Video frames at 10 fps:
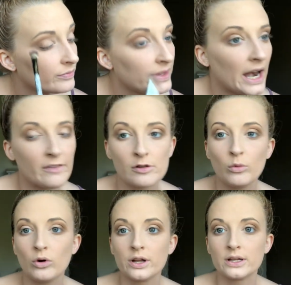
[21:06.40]
that
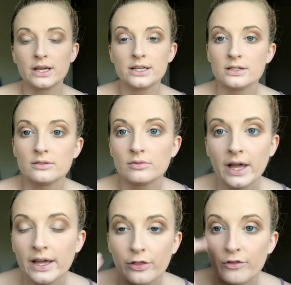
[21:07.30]
everyone can,
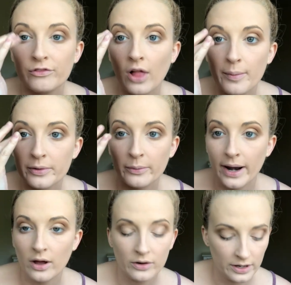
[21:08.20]
like, they're flopping
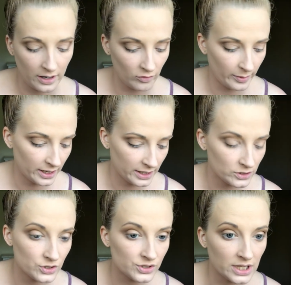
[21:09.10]
around and everybody
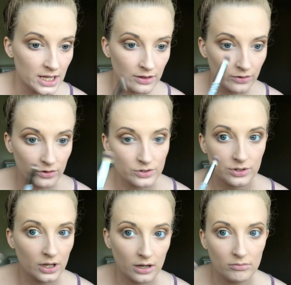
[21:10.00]
can just see that they're
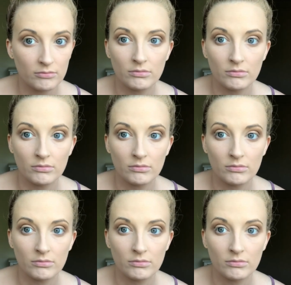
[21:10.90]
just like,